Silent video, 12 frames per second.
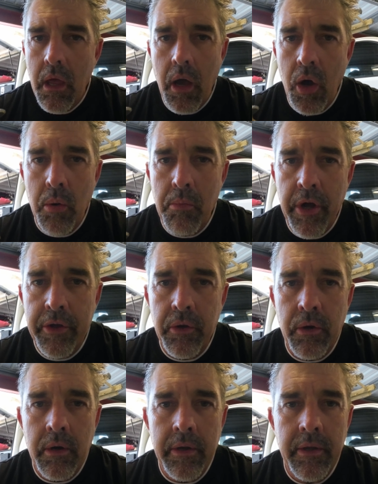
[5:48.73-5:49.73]
Oh my
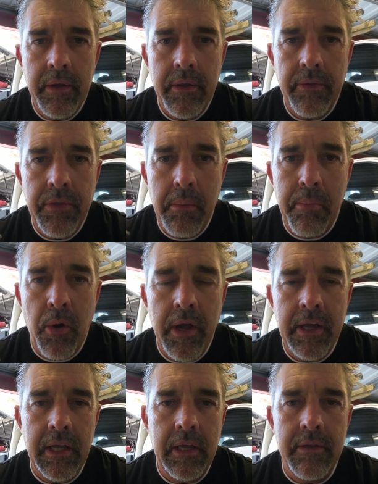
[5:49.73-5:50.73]
God, the
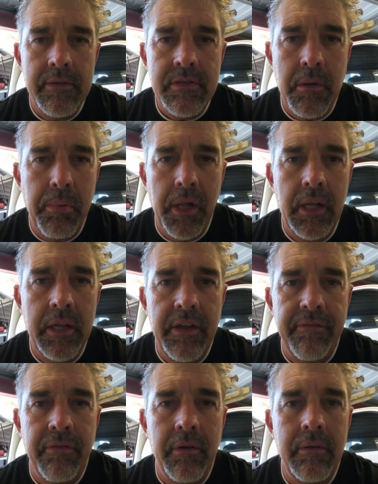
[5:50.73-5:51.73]
bike is completely
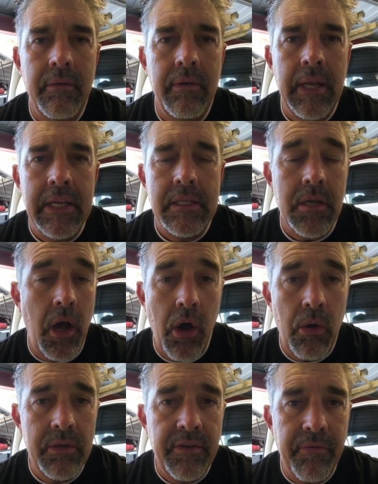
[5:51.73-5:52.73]
different. It's a
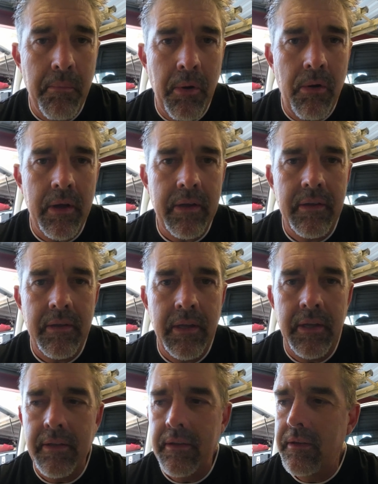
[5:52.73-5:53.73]
whole different bike.
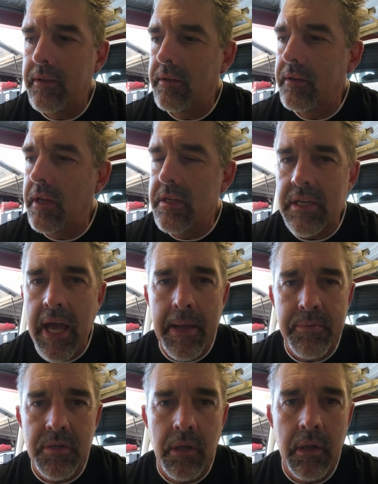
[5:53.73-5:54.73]
It is
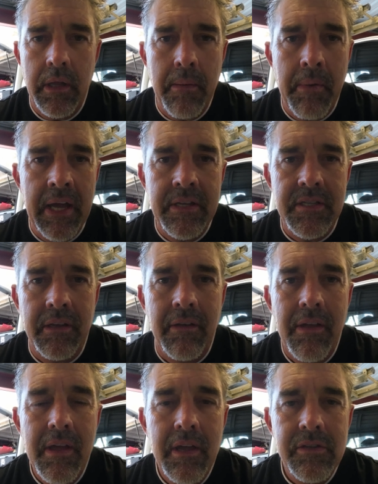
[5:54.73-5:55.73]
absolutely amazing.
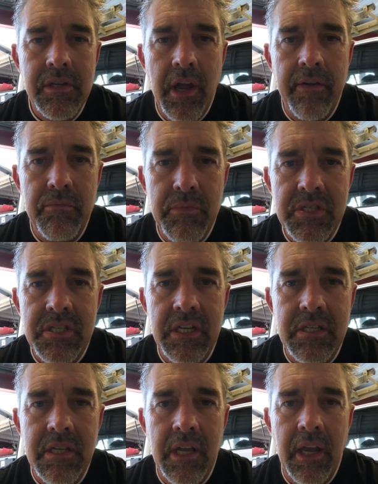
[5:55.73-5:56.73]
To go from a
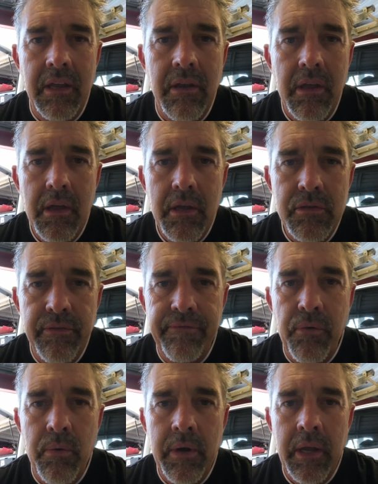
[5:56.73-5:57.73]
16 to a
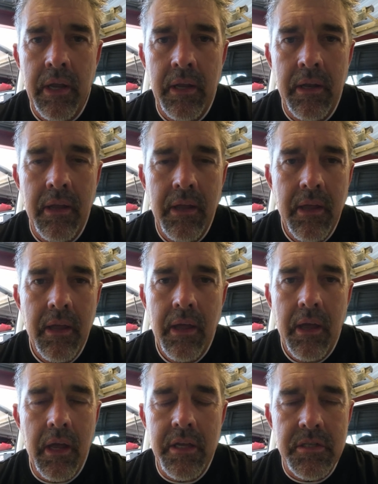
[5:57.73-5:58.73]
14
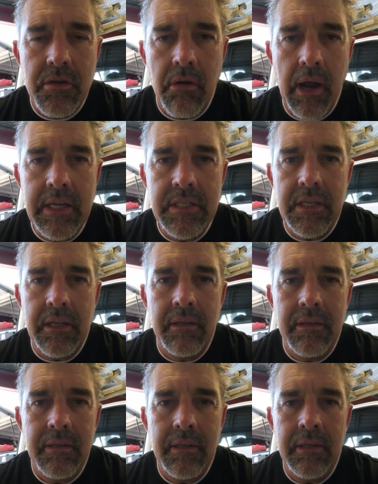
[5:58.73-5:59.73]
is crazy.
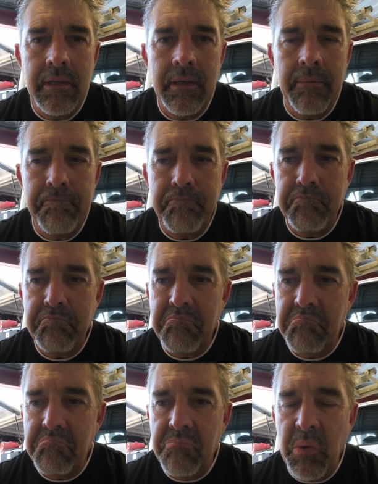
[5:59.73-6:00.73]

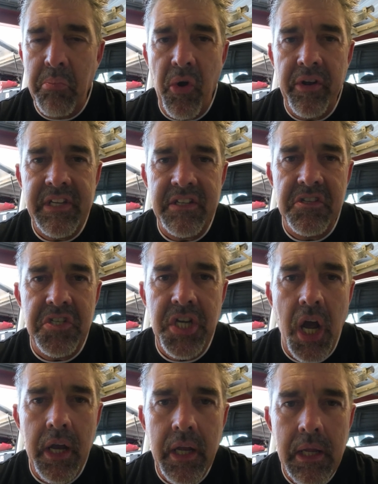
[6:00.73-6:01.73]
The bike doesn't
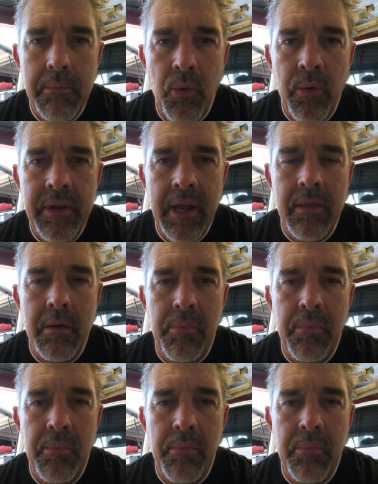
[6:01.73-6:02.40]
chug anymore down the